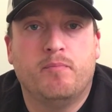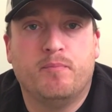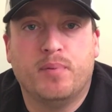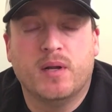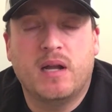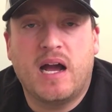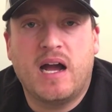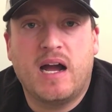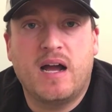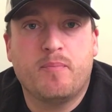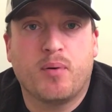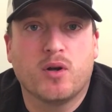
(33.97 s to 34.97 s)
But
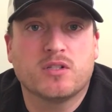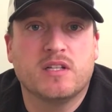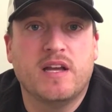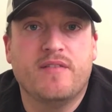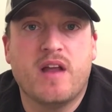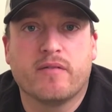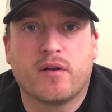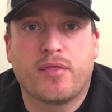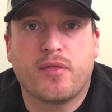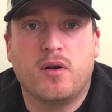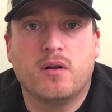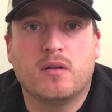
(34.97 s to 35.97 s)
I personally have never
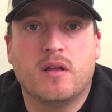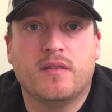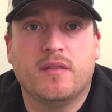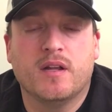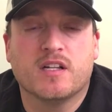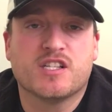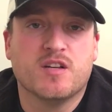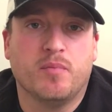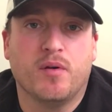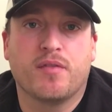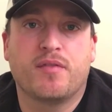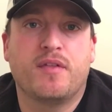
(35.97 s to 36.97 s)
thought that a
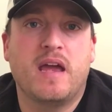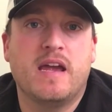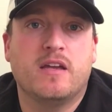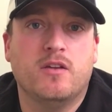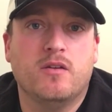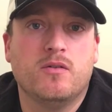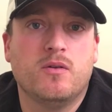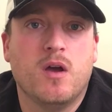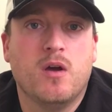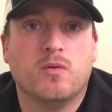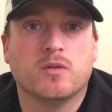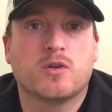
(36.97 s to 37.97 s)
simple thank you
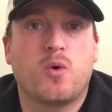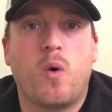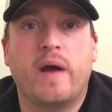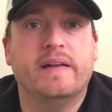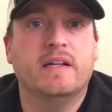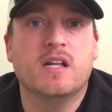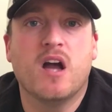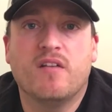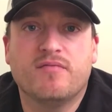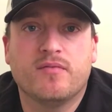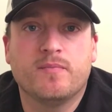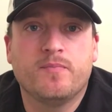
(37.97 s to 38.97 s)
was quite
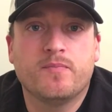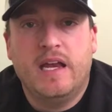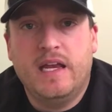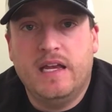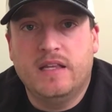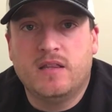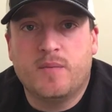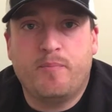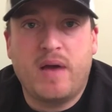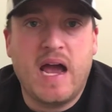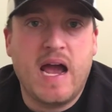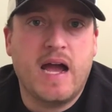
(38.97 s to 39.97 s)
enough. In the
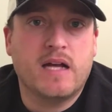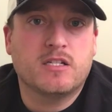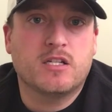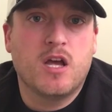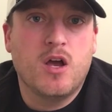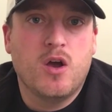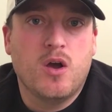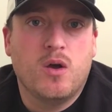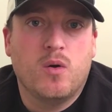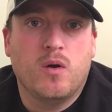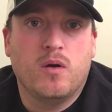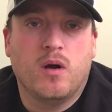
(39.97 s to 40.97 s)
past,
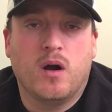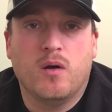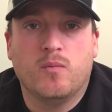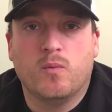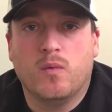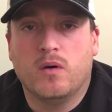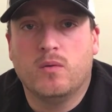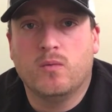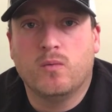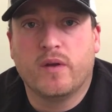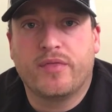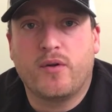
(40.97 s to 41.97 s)
um,
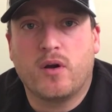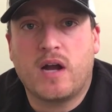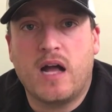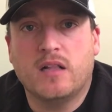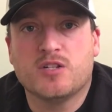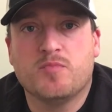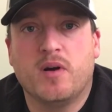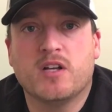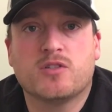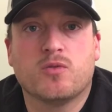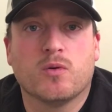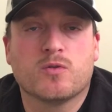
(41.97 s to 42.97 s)
with our college
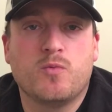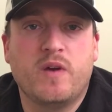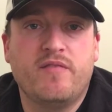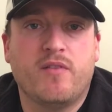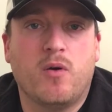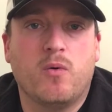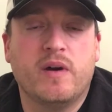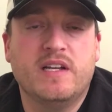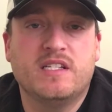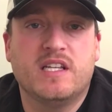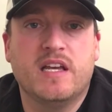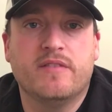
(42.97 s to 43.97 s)
bus tours, we've
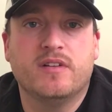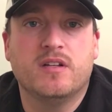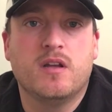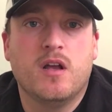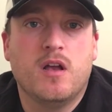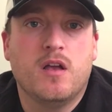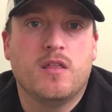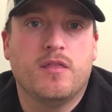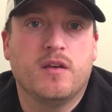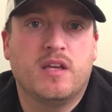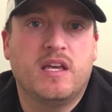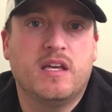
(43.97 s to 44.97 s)
always given
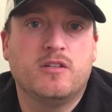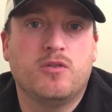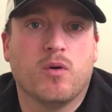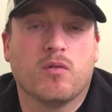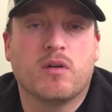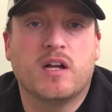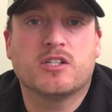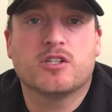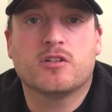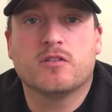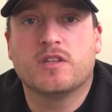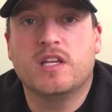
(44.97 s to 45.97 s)
the kids who are
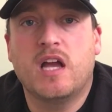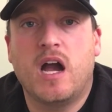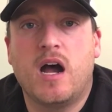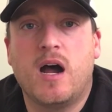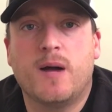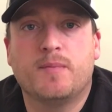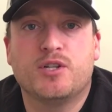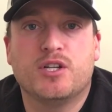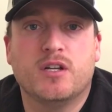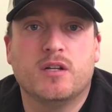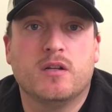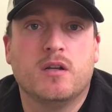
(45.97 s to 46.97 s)
registered the
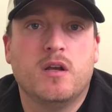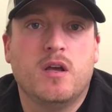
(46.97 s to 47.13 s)
option